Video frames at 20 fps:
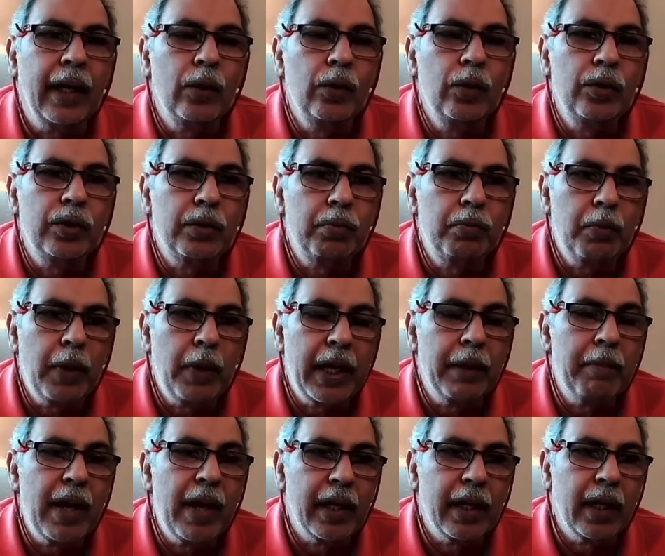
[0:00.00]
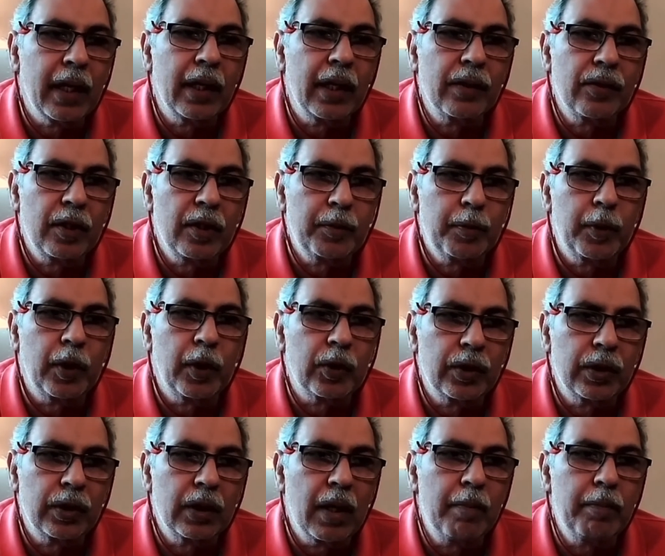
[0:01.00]
who's making this
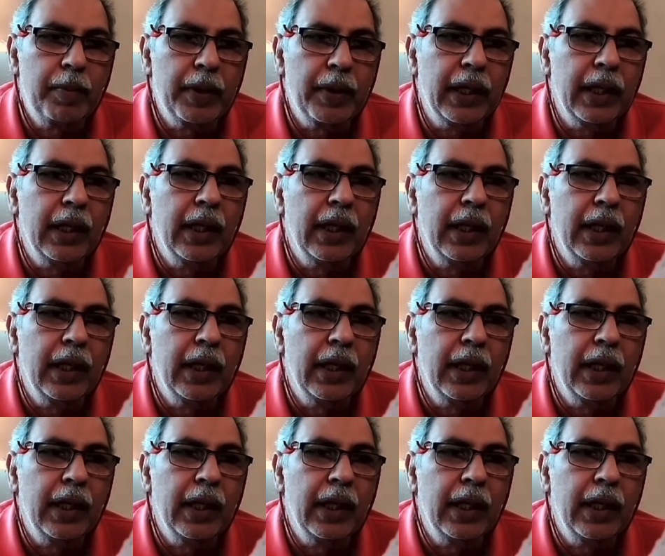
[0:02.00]
production company